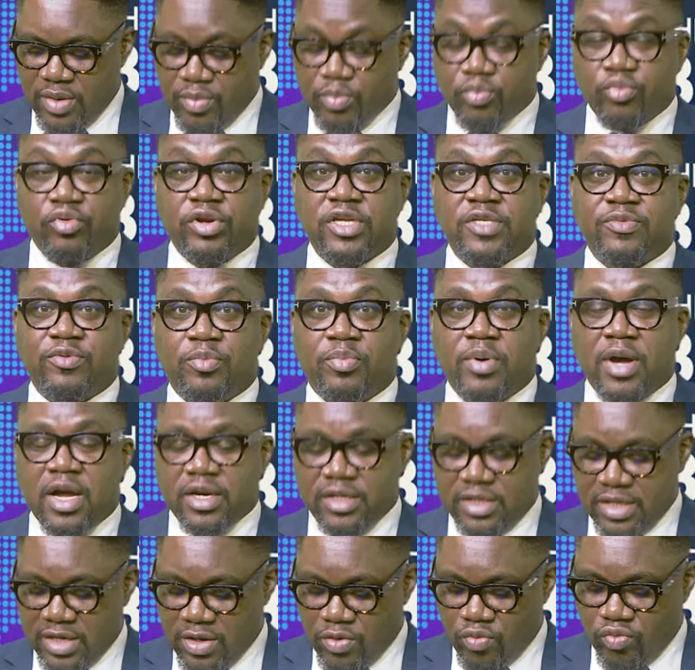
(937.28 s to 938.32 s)
Principal
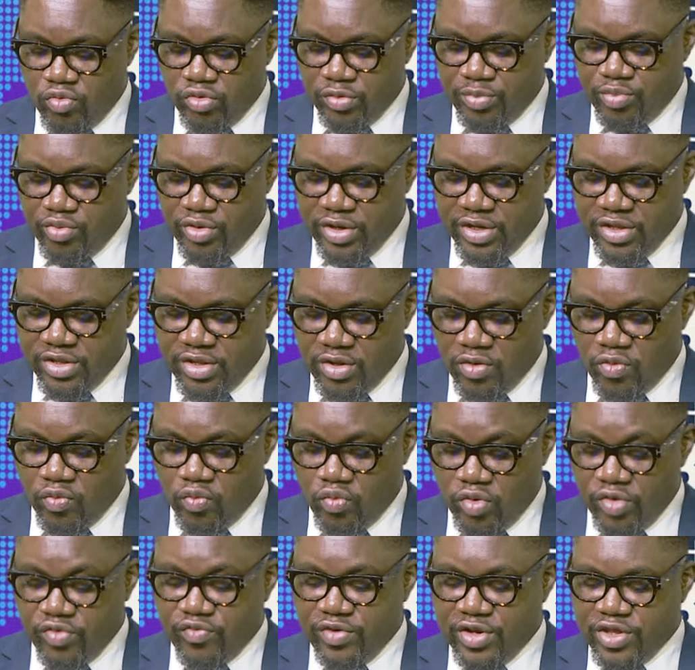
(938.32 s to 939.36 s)
Partner, Woodbridge, or
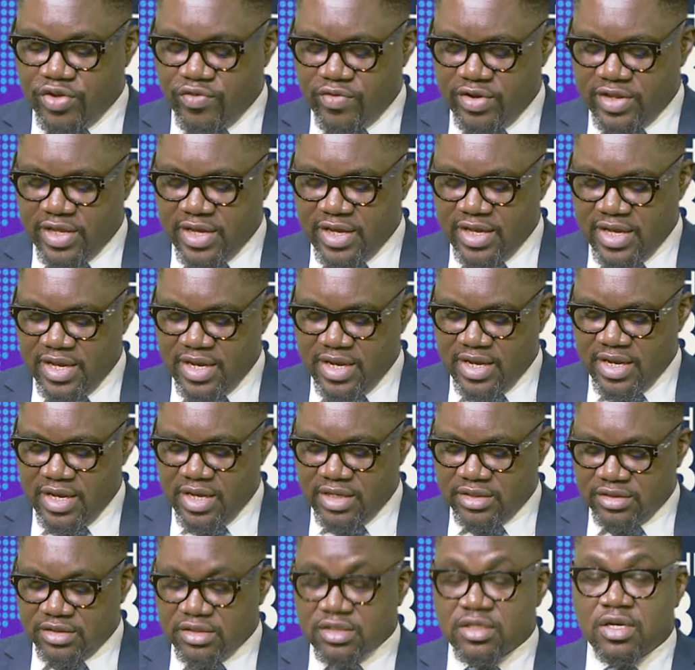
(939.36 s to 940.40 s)
Woodridge rather,
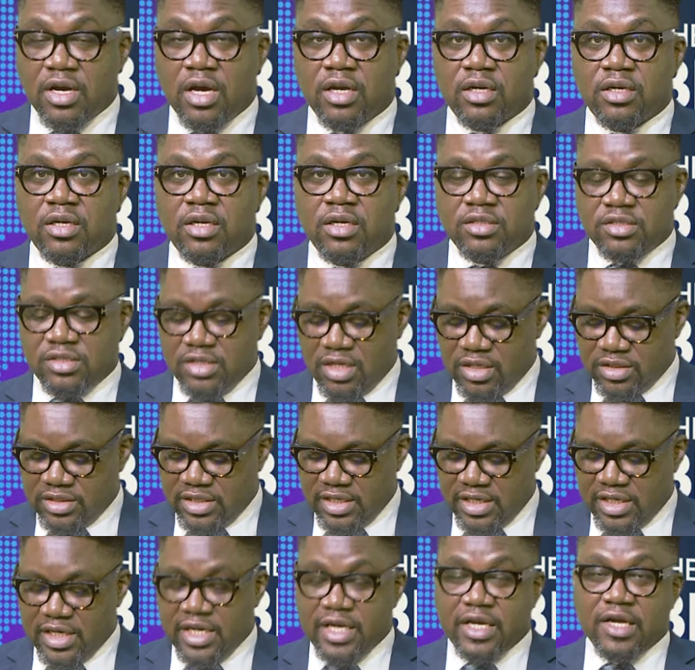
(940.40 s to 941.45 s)
and Scott
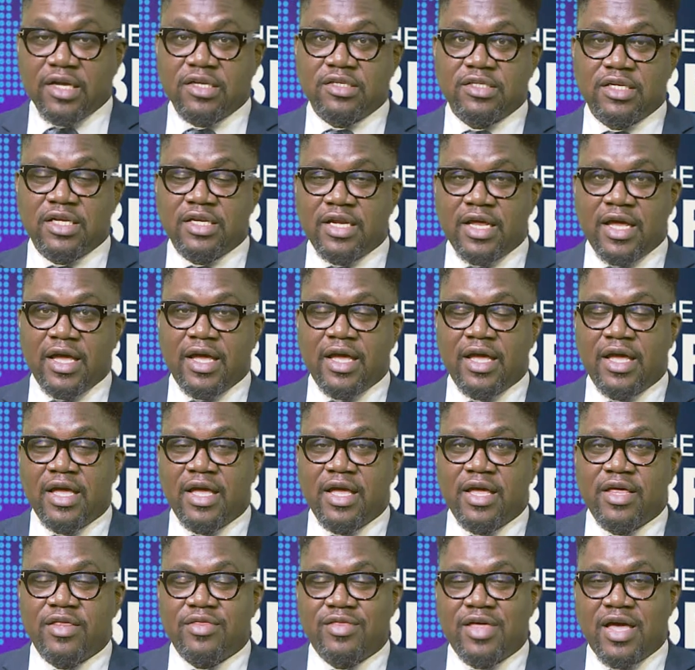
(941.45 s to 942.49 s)
Consulting Lagos. And uh,
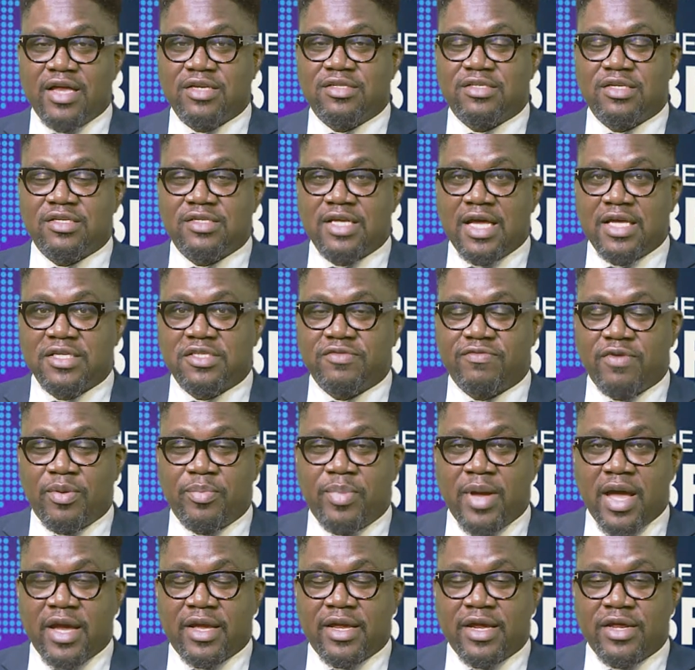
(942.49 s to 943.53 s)
that's the size of our
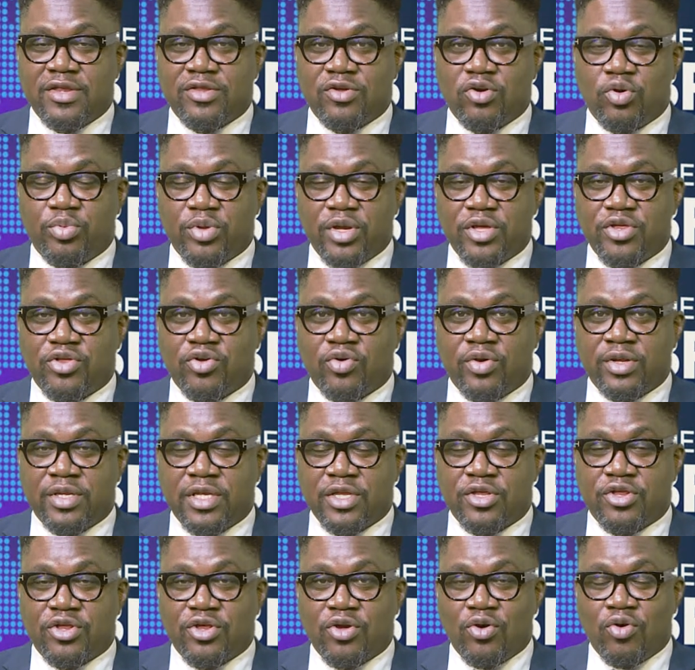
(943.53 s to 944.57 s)
package. I hope you enjoyed
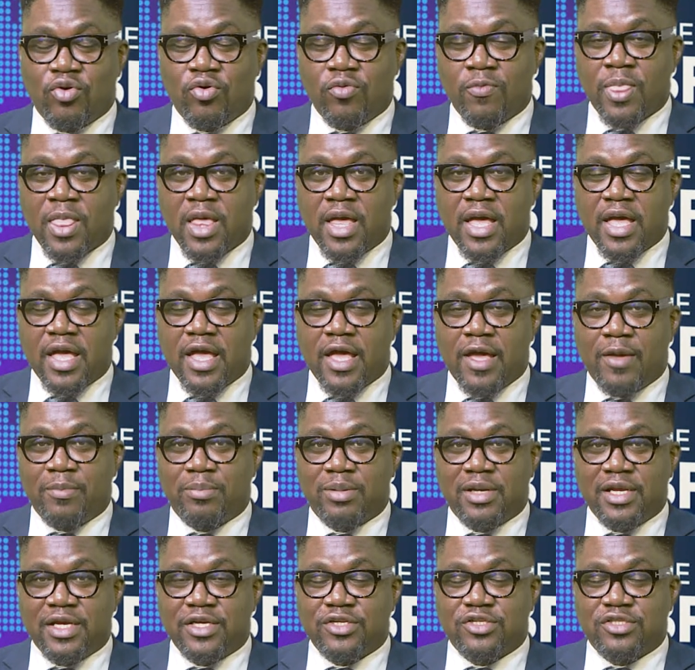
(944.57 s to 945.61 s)
the show. And
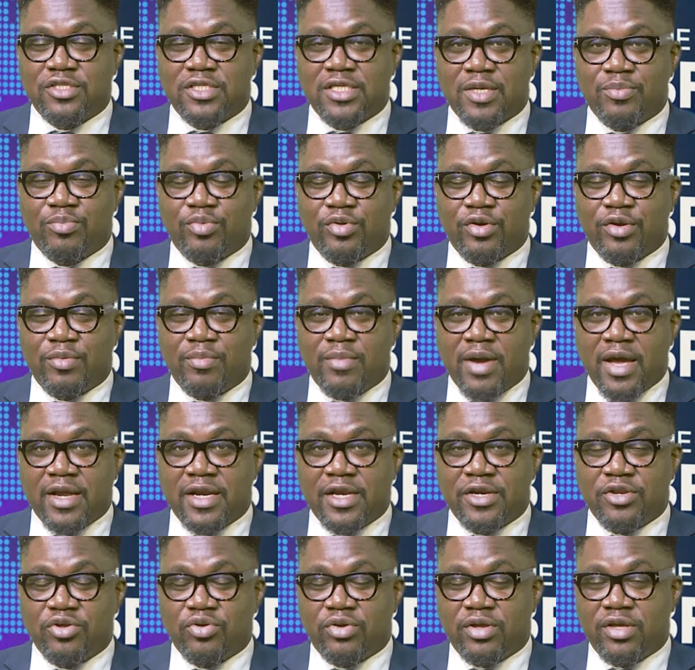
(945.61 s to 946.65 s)
please be
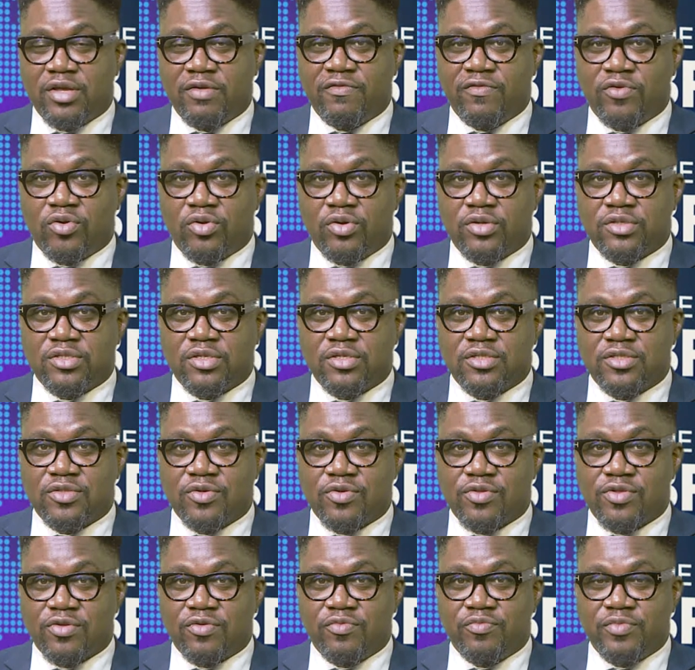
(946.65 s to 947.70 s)
reminded you can follow us on
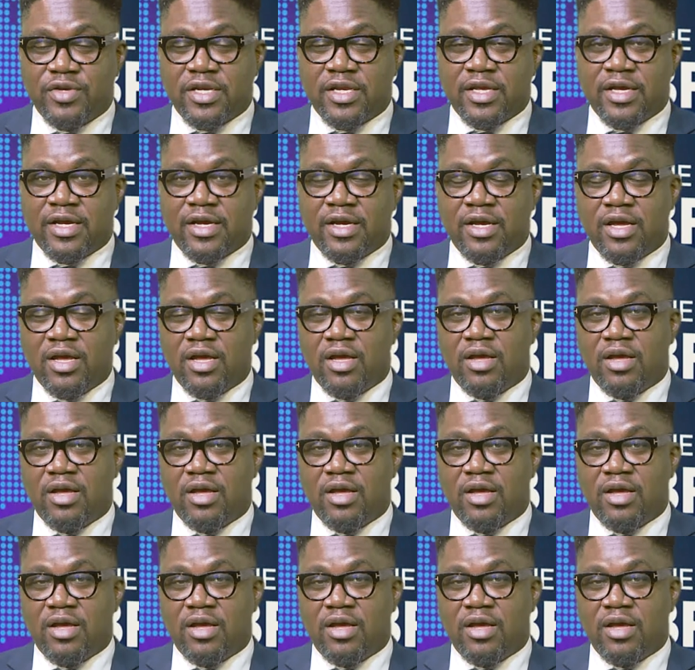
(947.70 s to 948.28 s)
social media.